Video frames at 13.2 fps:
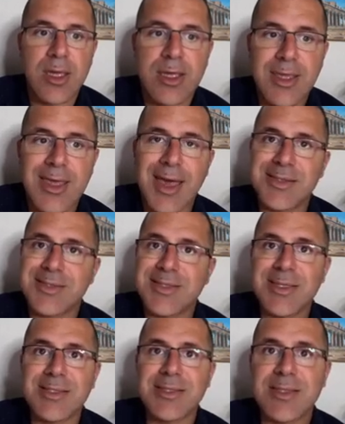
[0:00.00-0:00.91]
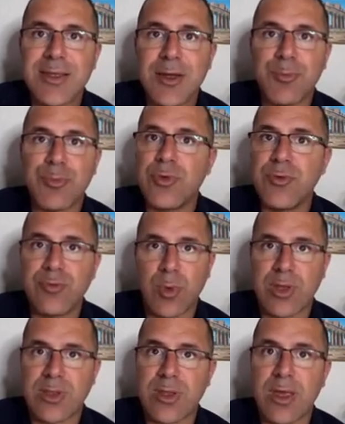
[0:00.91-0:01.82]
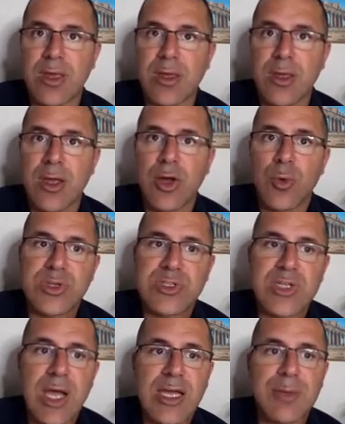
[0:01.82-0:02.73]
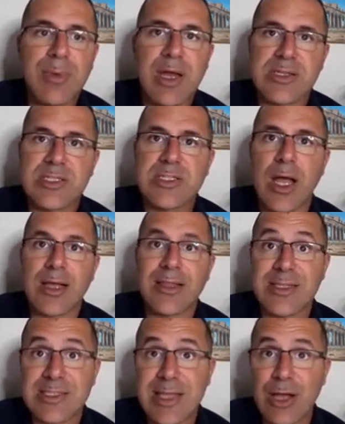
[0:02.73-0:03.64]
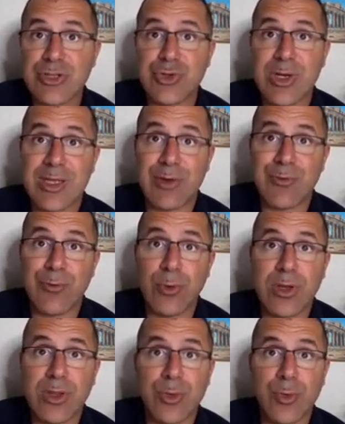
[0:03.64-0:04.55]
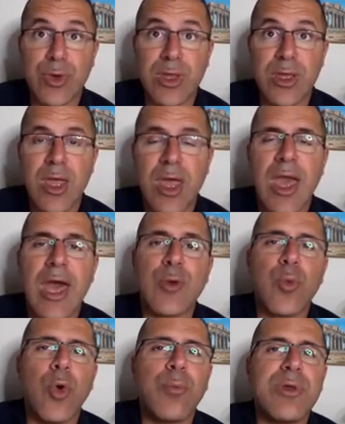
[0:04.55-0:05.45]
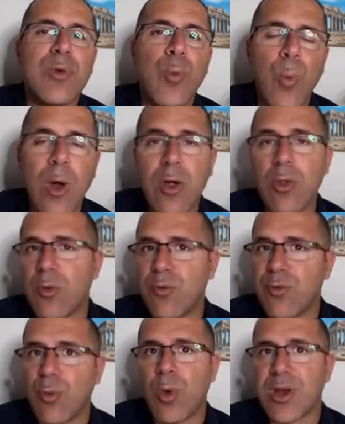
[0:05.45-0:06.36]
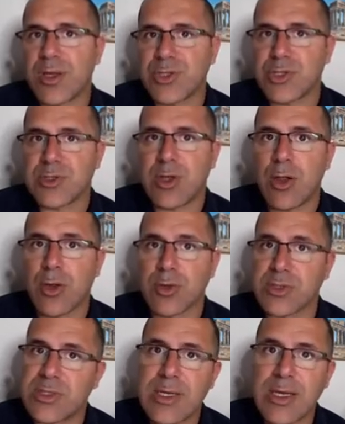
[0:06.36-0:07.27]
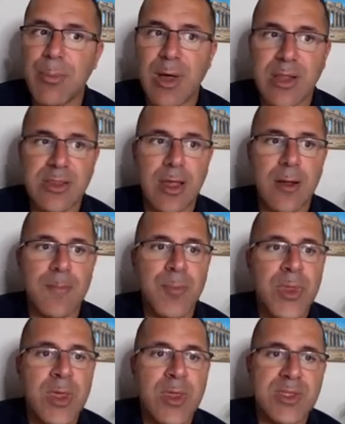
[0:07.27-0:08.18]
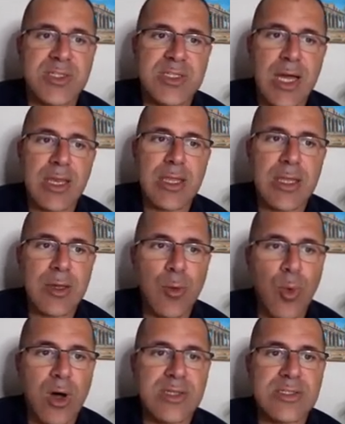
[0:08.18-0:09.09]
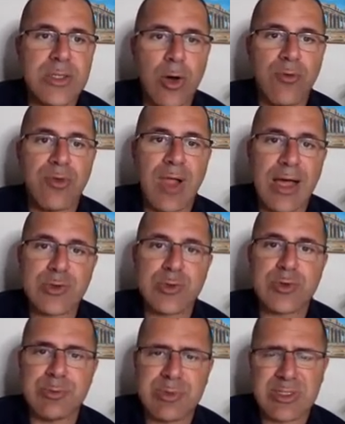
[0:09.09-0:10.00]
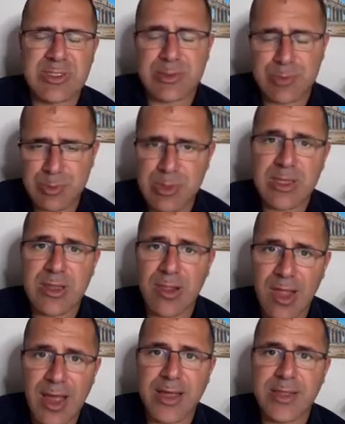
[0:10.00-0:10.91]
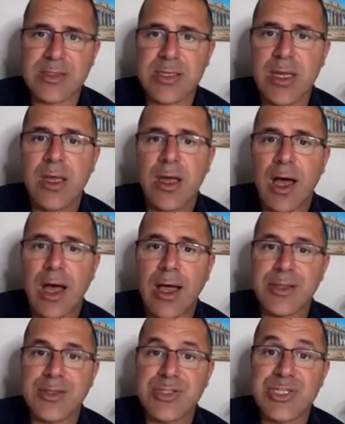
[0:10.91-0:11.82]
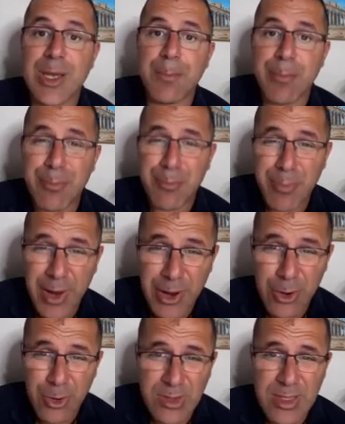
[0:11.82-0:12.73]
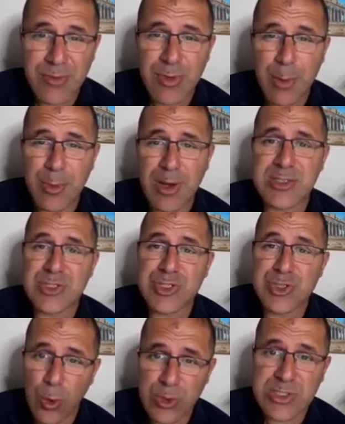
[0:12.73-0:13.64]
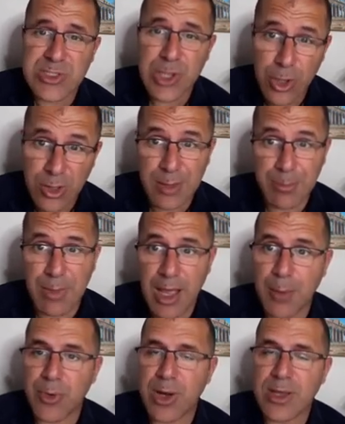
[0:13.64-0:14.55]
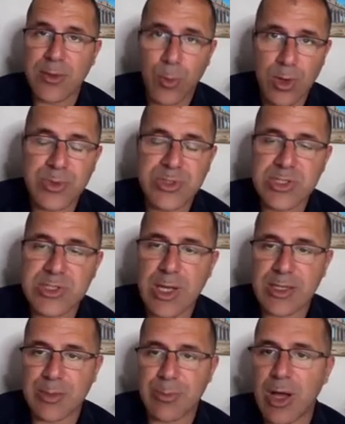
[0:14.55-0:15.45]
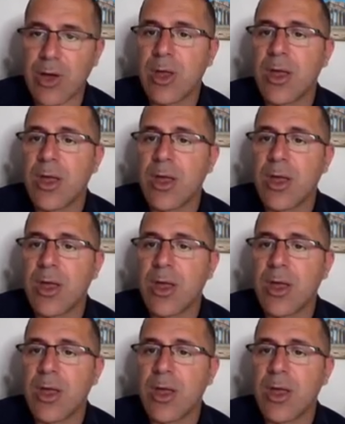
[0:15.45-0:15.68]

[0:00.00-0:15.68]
gets this thing approved one day, we're talking about a stock that's now trading at 43 and will be well over $100. Think about that. The study was of GlaxoSmithKline's gemcitabine dostarlimab, right? The one we just talked about,